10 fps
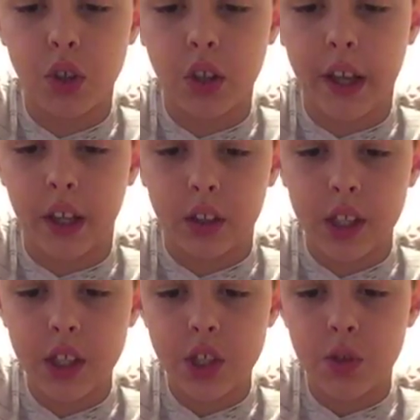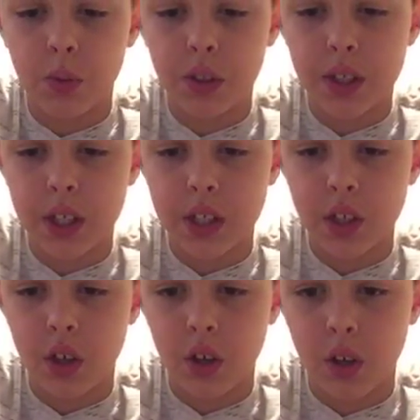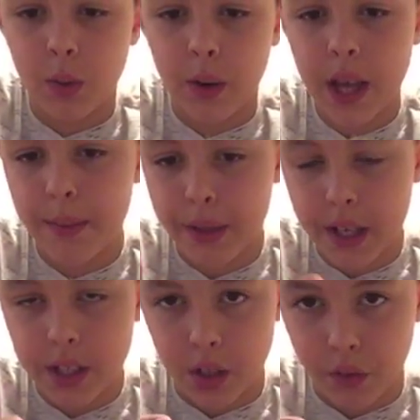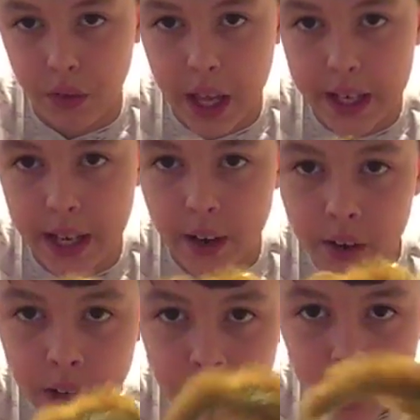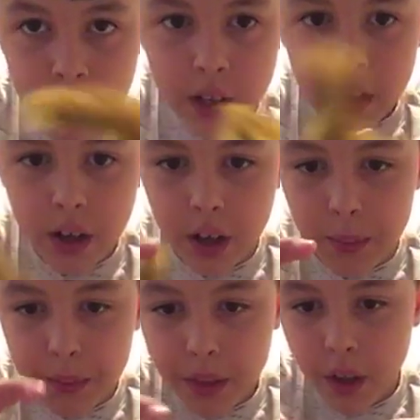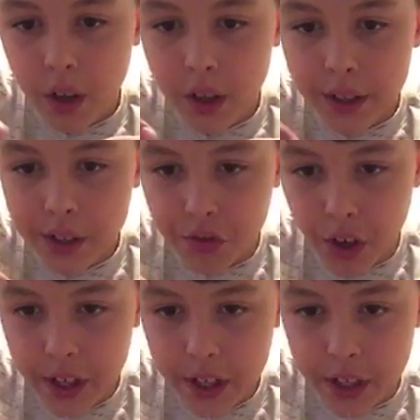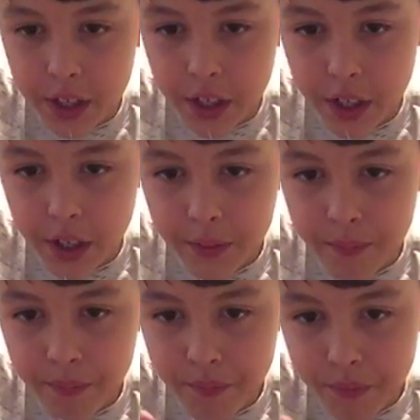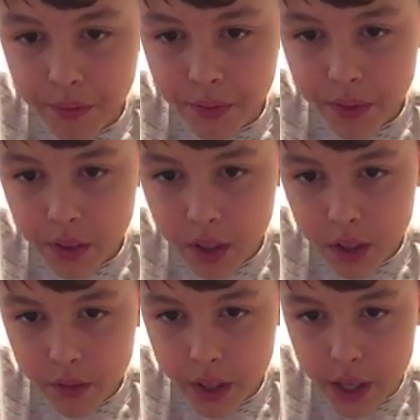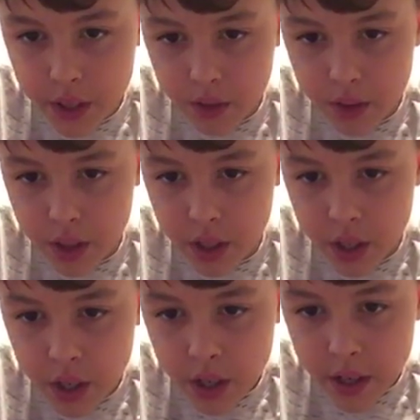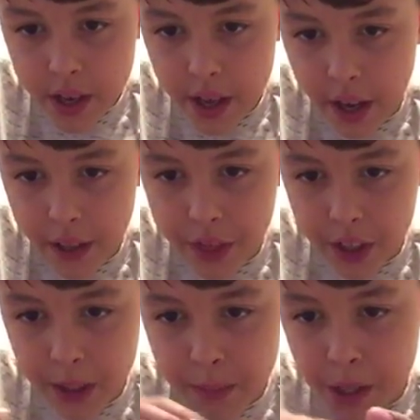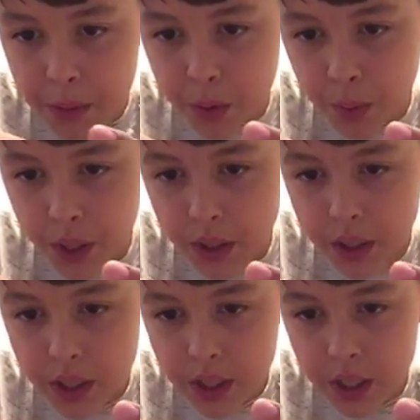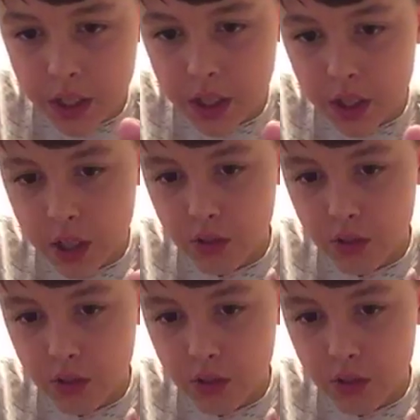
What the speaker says: look like a leech once it gets all wet because it'll flat down. The hook is right in here, if you guys don't see. And I think it may be weedless because of these